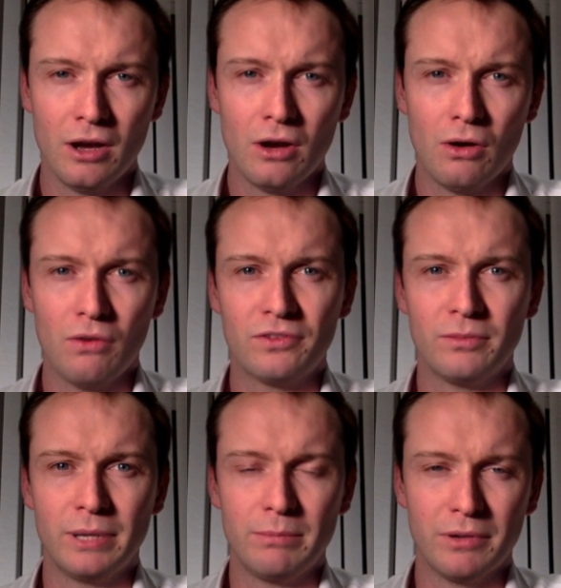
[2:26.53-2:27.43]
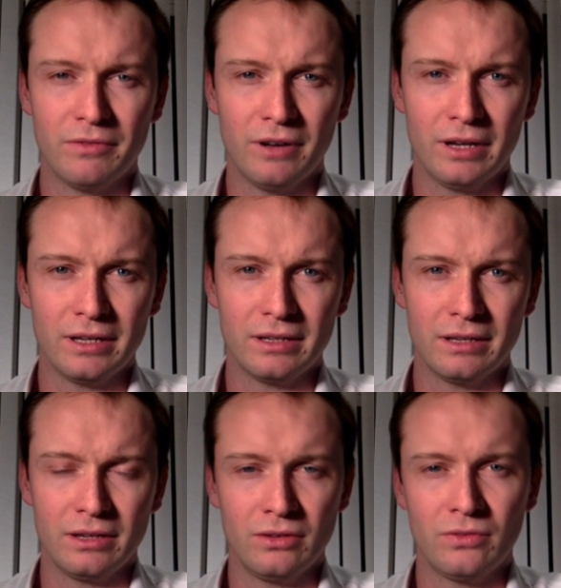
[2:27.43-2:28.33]
Often people find
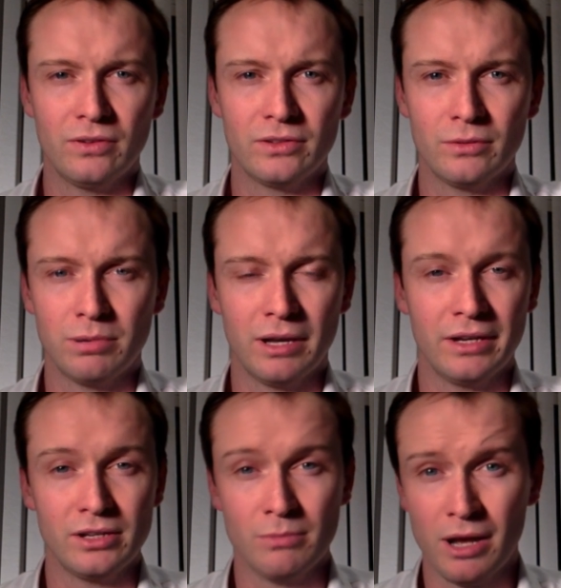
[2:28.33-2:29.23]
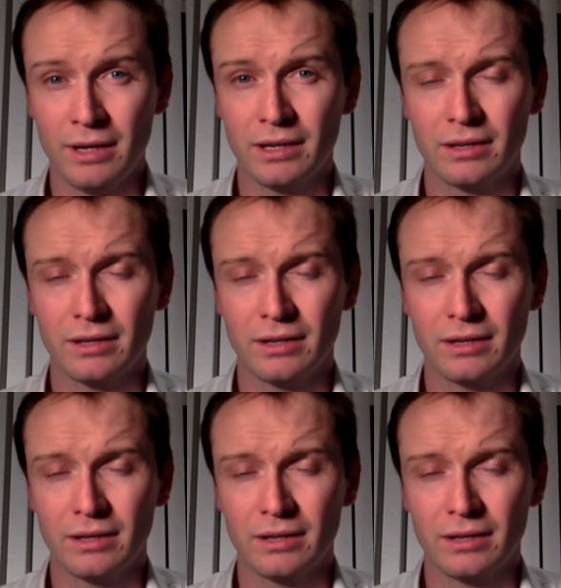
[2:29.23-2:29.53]
it useful to apply a mnemonic